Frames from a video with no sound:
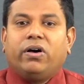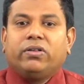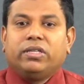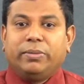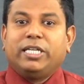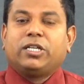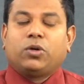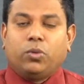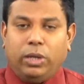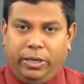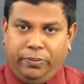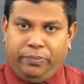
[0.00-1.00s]
the meter
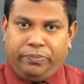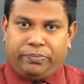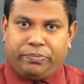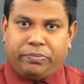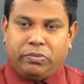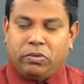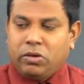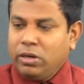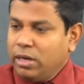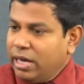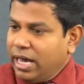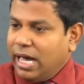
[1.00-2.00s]
ruler.
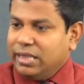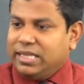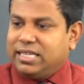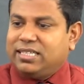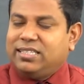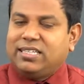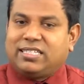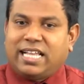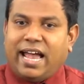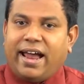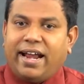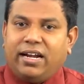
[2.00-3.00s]
And this is the
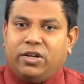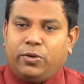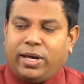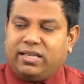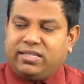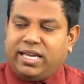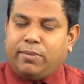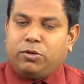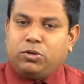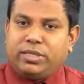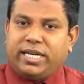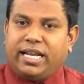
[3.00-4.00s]
stand. You can see I am
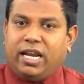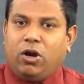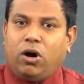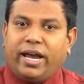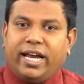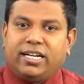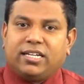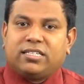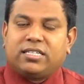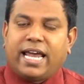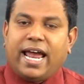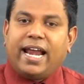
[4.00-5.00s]
using an elongated
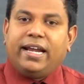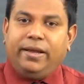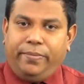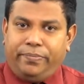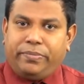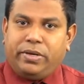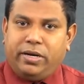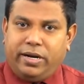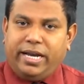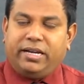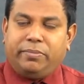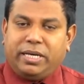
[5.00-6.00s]
stand,
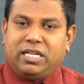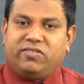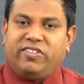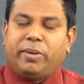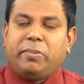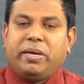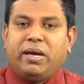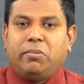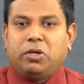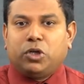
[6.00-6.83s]
right, because we may be able